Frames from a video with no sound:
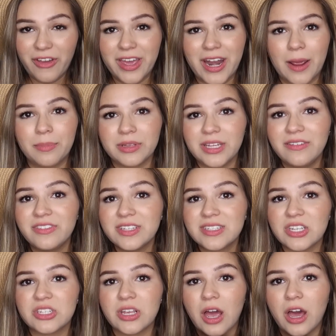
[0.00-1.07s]
and I believe this
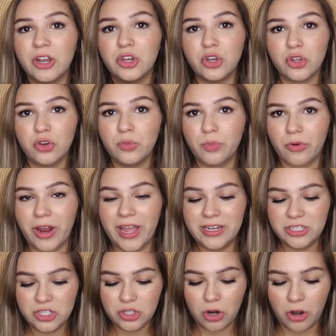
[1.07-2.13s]
is a new
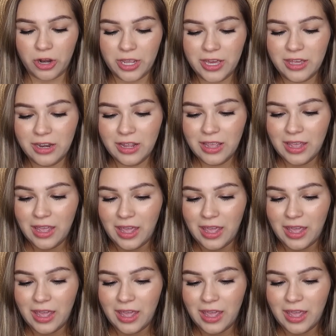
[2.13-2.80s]
brand to Target,